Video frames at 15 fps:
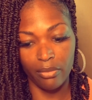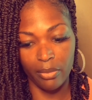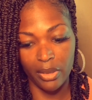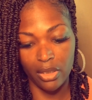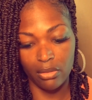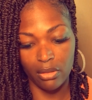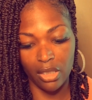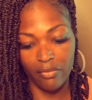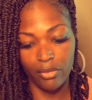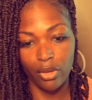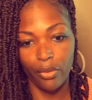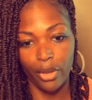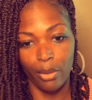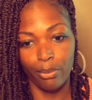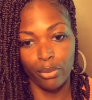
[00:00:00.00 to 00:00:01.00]
I mean, even
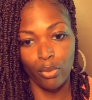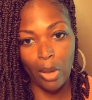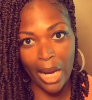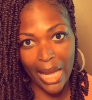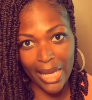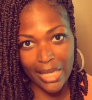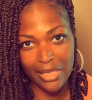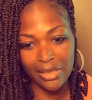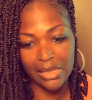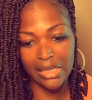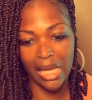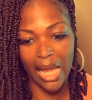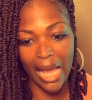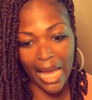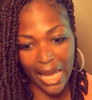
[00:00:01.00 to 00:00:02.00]
though they're braids
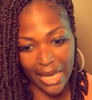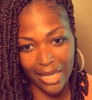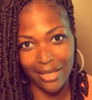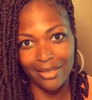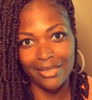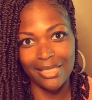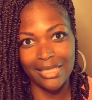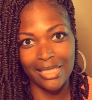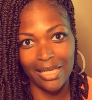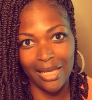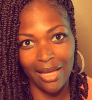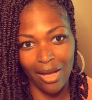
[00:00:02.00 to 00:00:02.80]
and it's